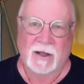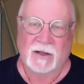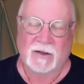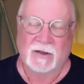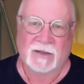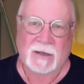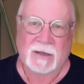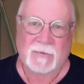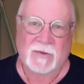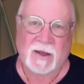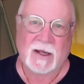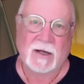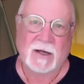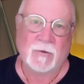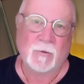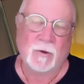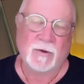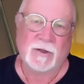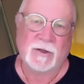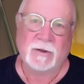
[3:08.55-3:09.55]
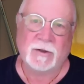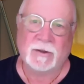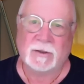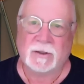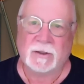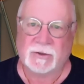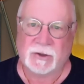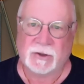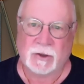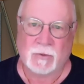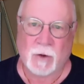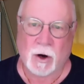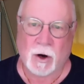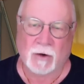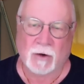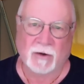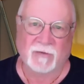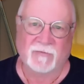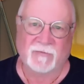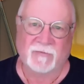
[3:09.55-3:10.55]
The same thing with using a
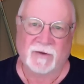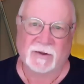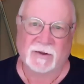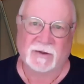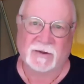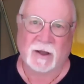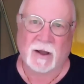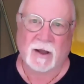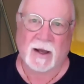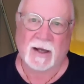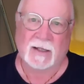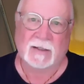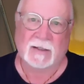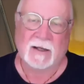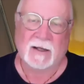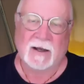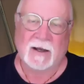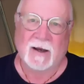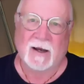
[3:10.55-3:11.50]
Jumar on a fixed line.